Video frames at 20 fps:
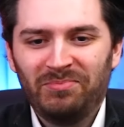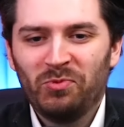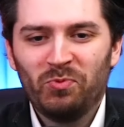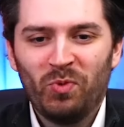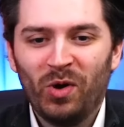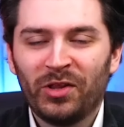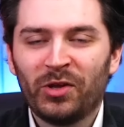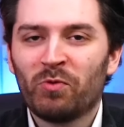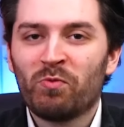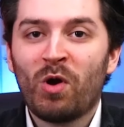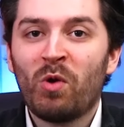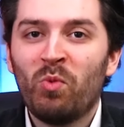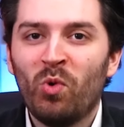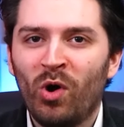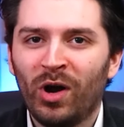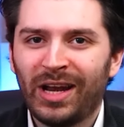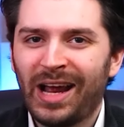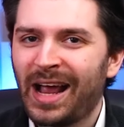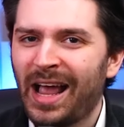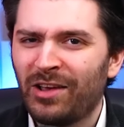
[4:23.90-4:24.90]
what a
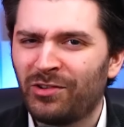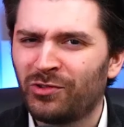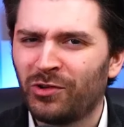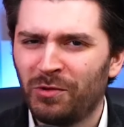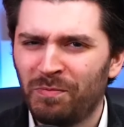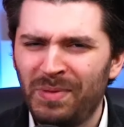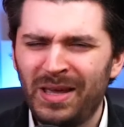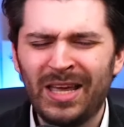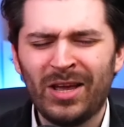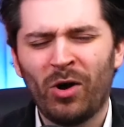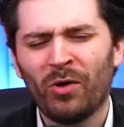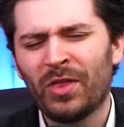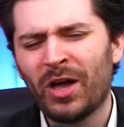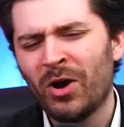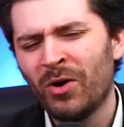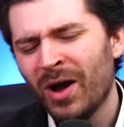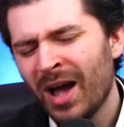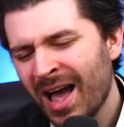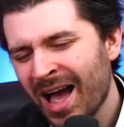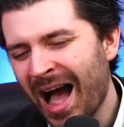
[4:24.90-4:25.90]
reward, I guess, should be.
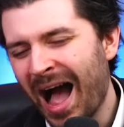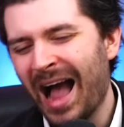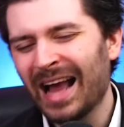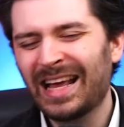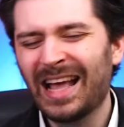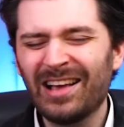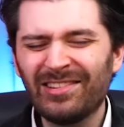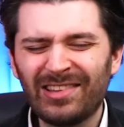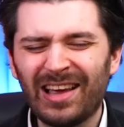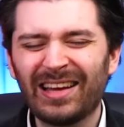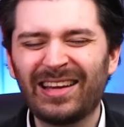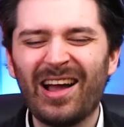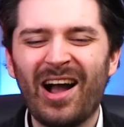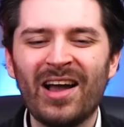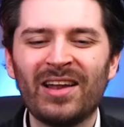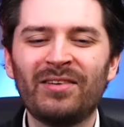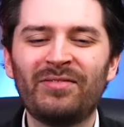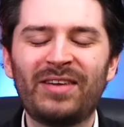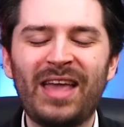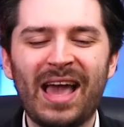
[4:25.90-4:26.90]
Although, I guess I
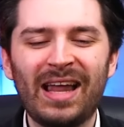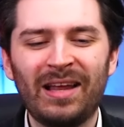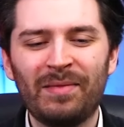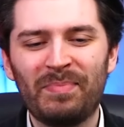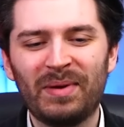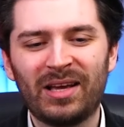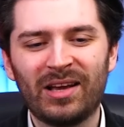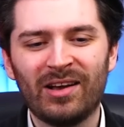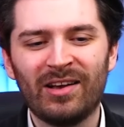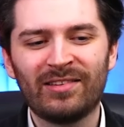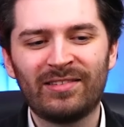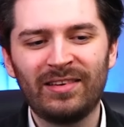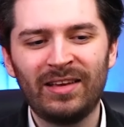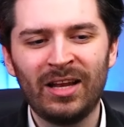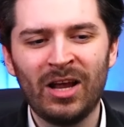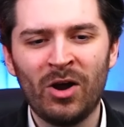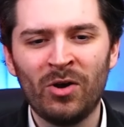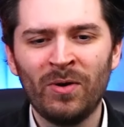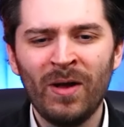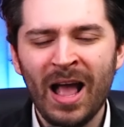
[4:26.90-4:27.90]
kind of get it, because, you
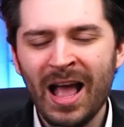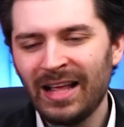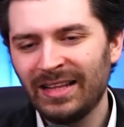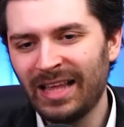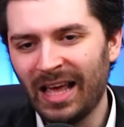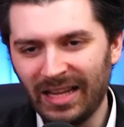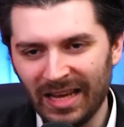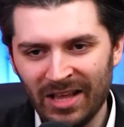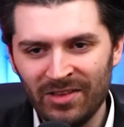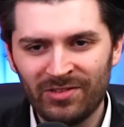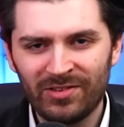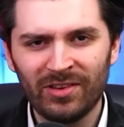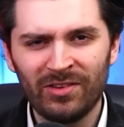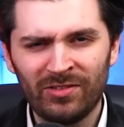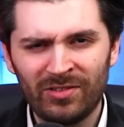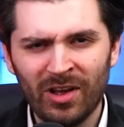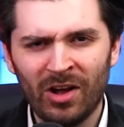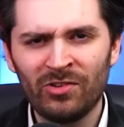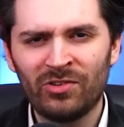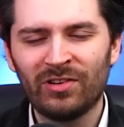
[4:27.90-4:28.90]
know, that instance
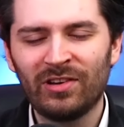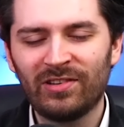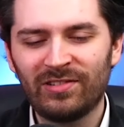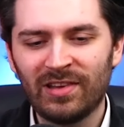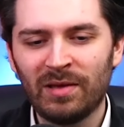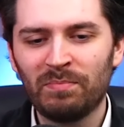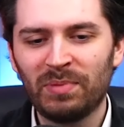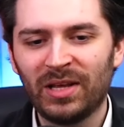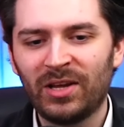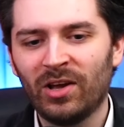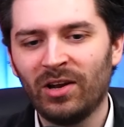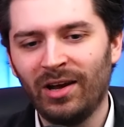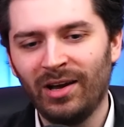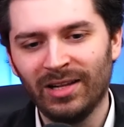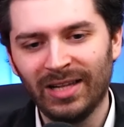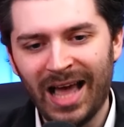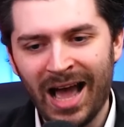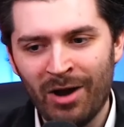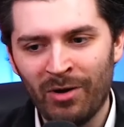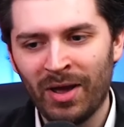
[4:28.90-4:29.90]
dungeon is simply going to
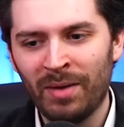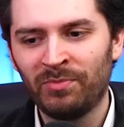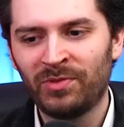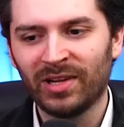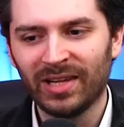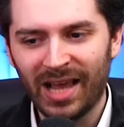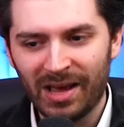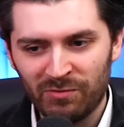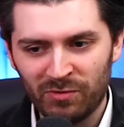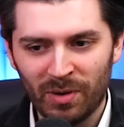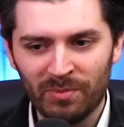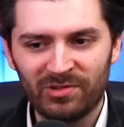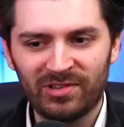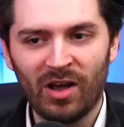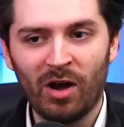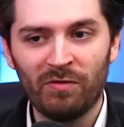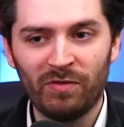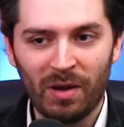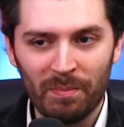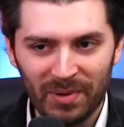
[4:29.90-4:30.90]
allow him to level
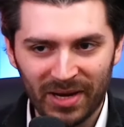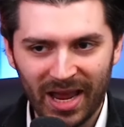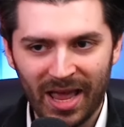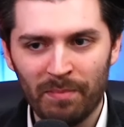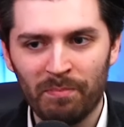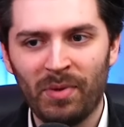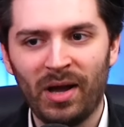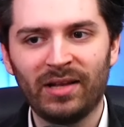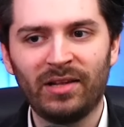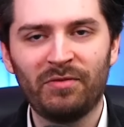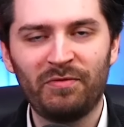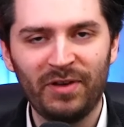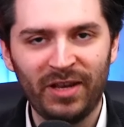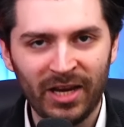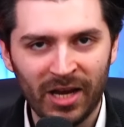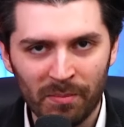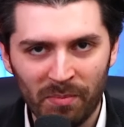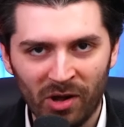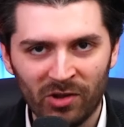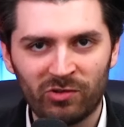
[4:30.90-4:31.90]
himself up again by defeating
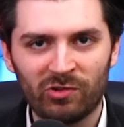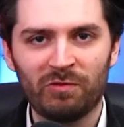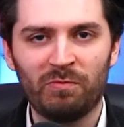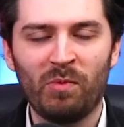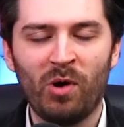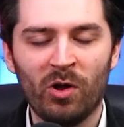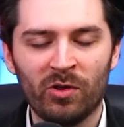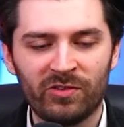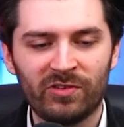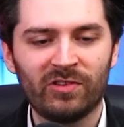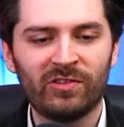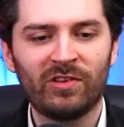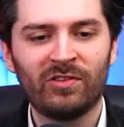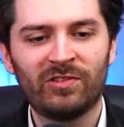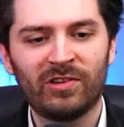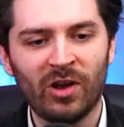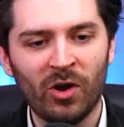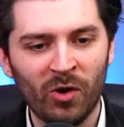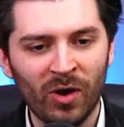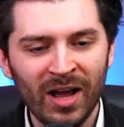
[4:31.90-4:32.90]
a bunch of monsters. And
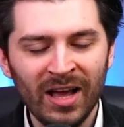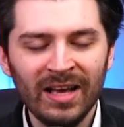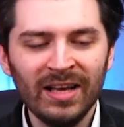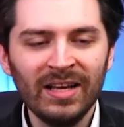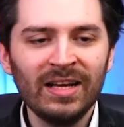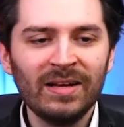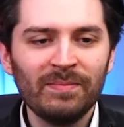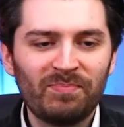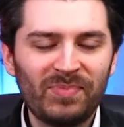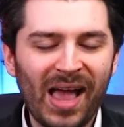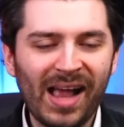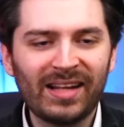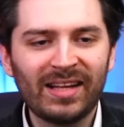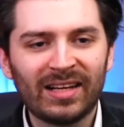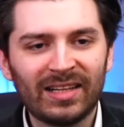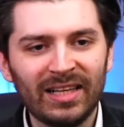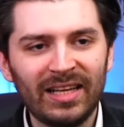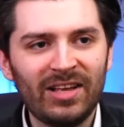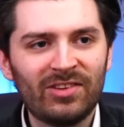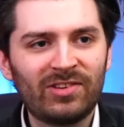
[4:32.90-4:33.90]
so,
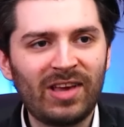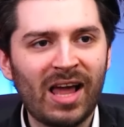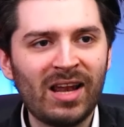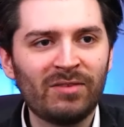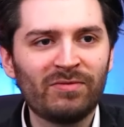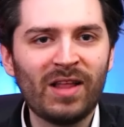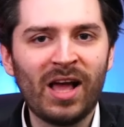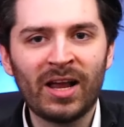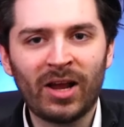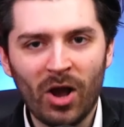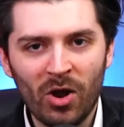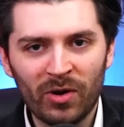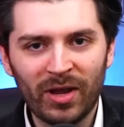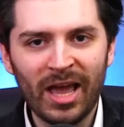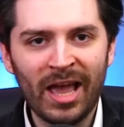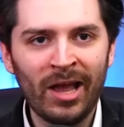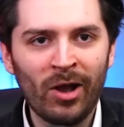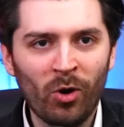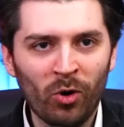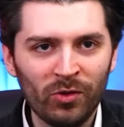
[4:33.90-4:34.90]
technically, it's kind of like,
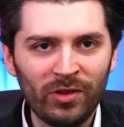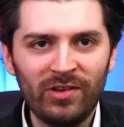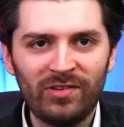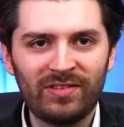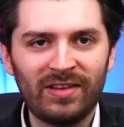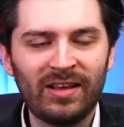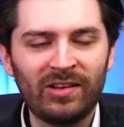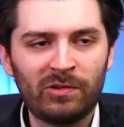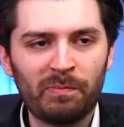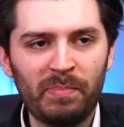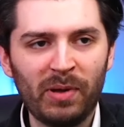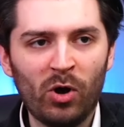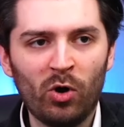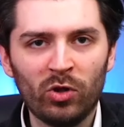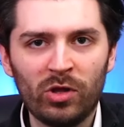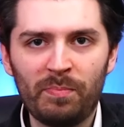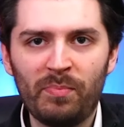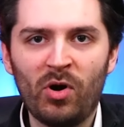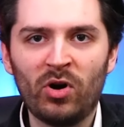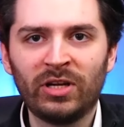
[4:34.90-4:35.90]
okay, all these things build
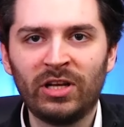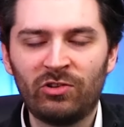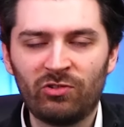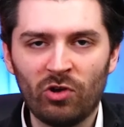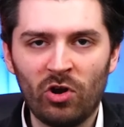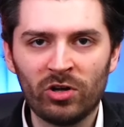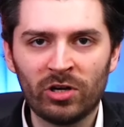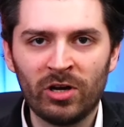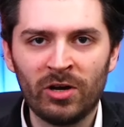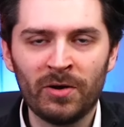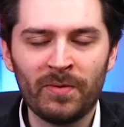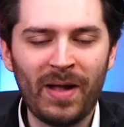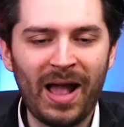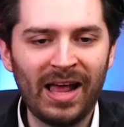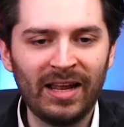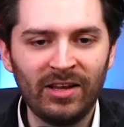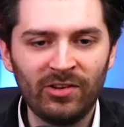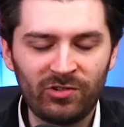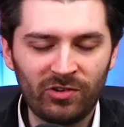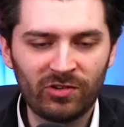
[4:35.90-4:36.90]
upon each other,
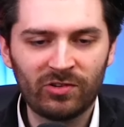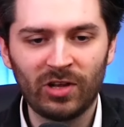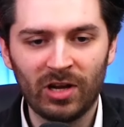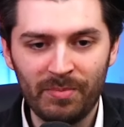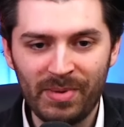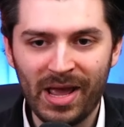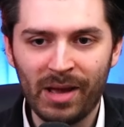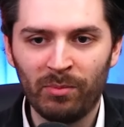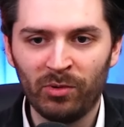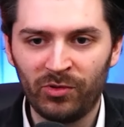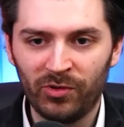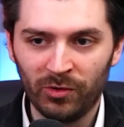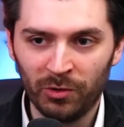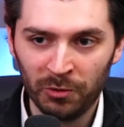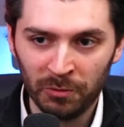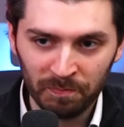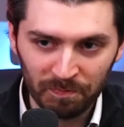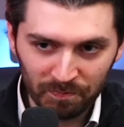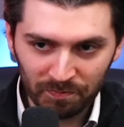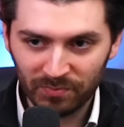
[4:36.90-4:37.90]
and he's just going to be able
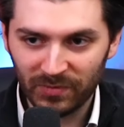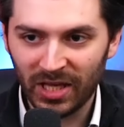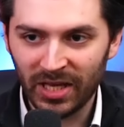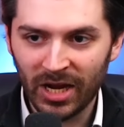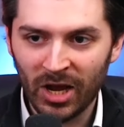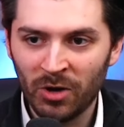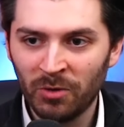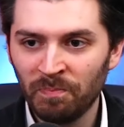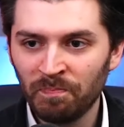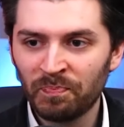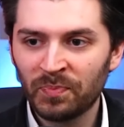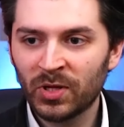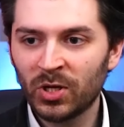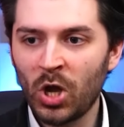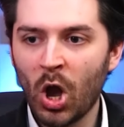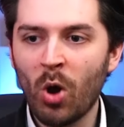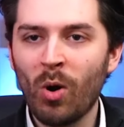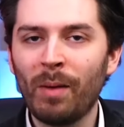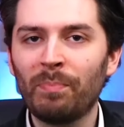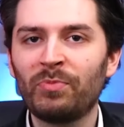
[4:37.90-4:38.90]
to, you know,
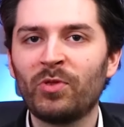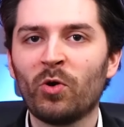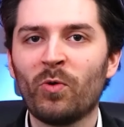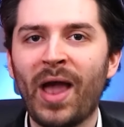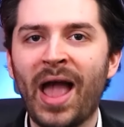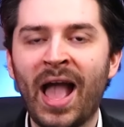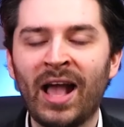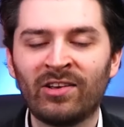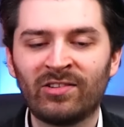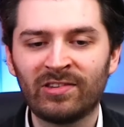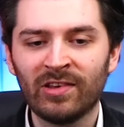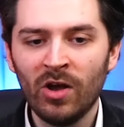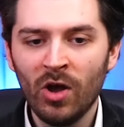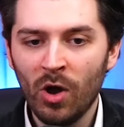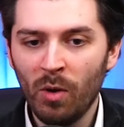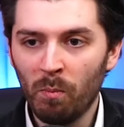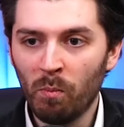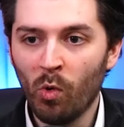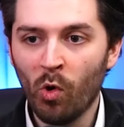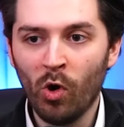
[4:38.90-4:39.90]
go up the ranks
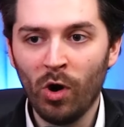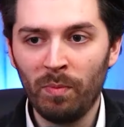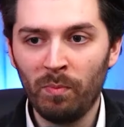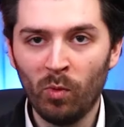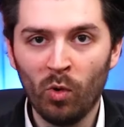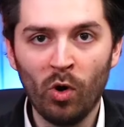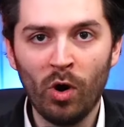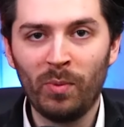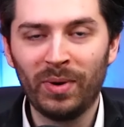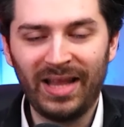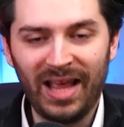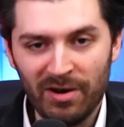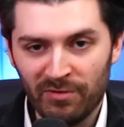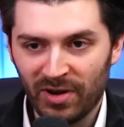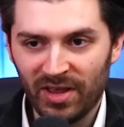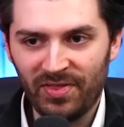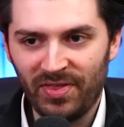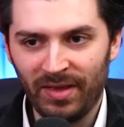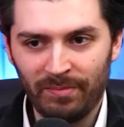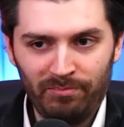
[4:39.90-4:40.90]
more and more with
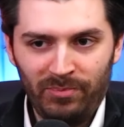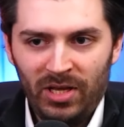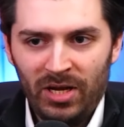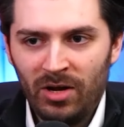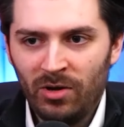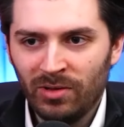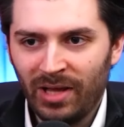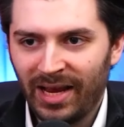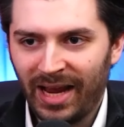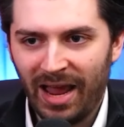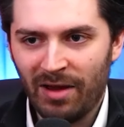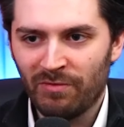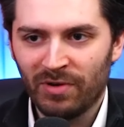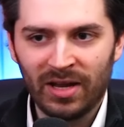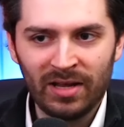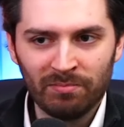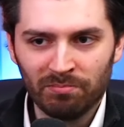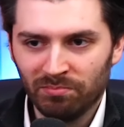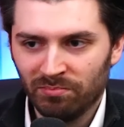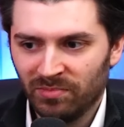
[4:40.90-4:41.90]
everything, you know, like,
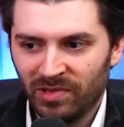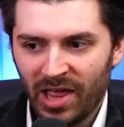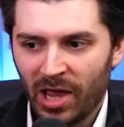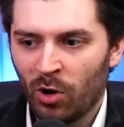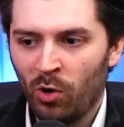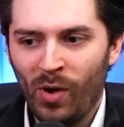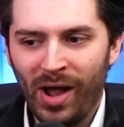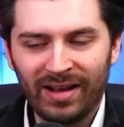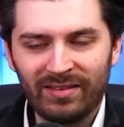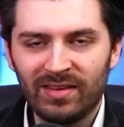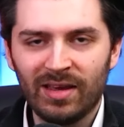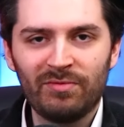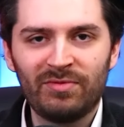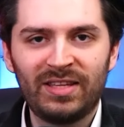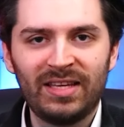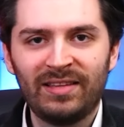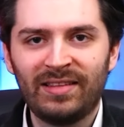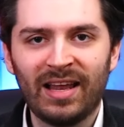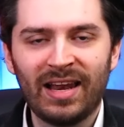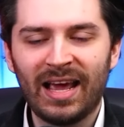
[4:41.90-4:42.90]
every little
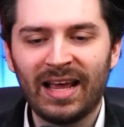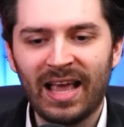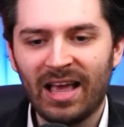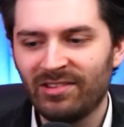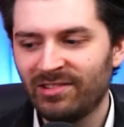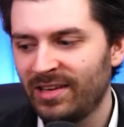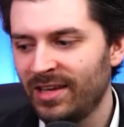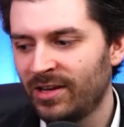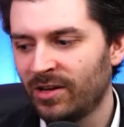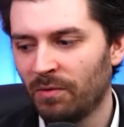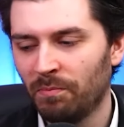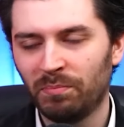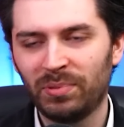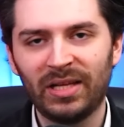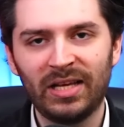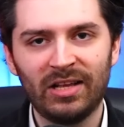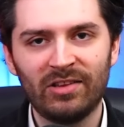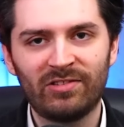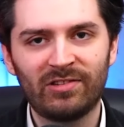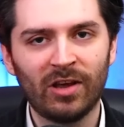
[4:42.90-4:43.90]
activity that I guess he
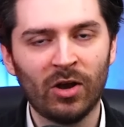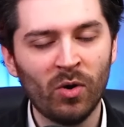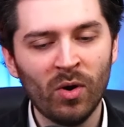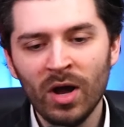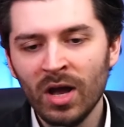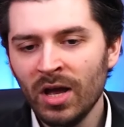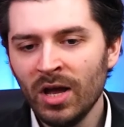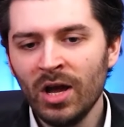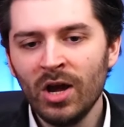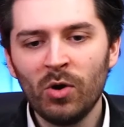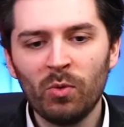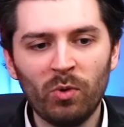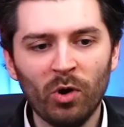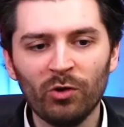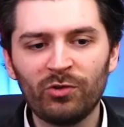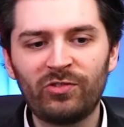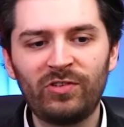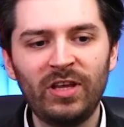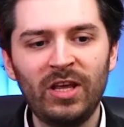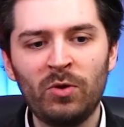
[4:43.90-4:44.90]
completes. So, we'll
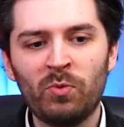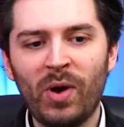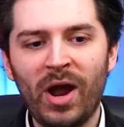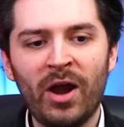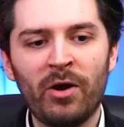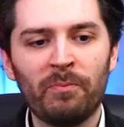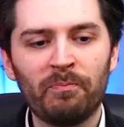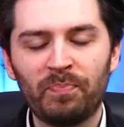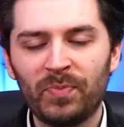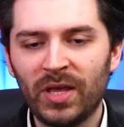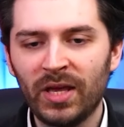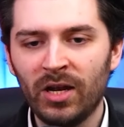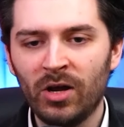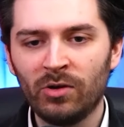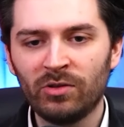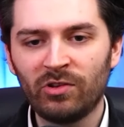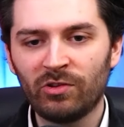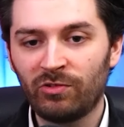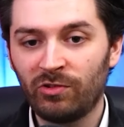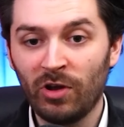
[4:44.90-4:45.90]
see where, you know,
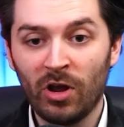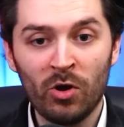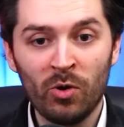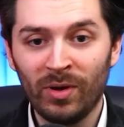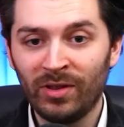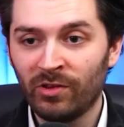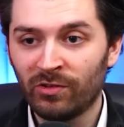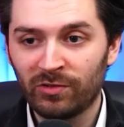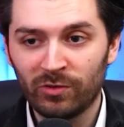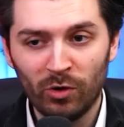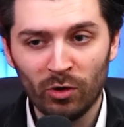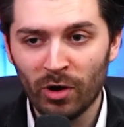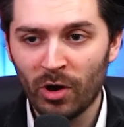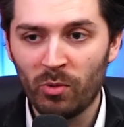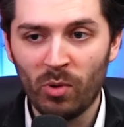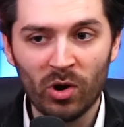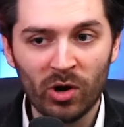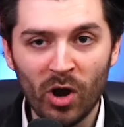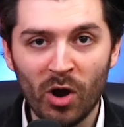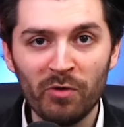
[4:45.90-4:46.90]
the show and the story
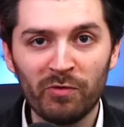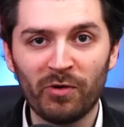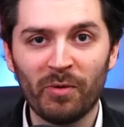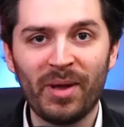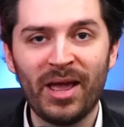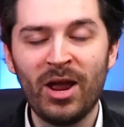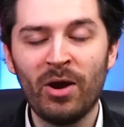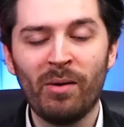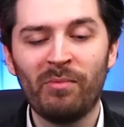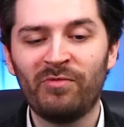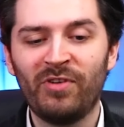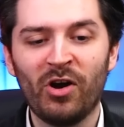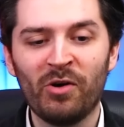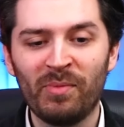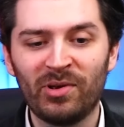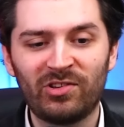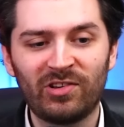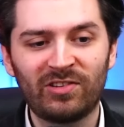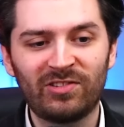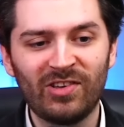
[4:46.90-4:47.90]
will go from here. I'm very
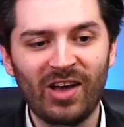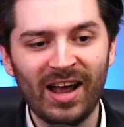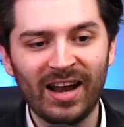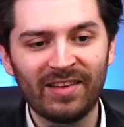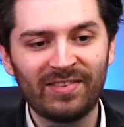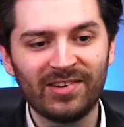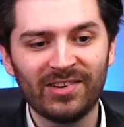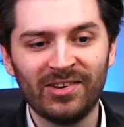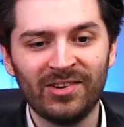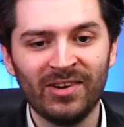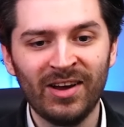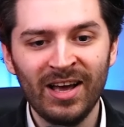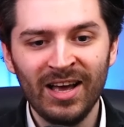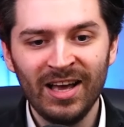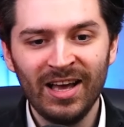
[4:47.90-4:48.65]
much excited to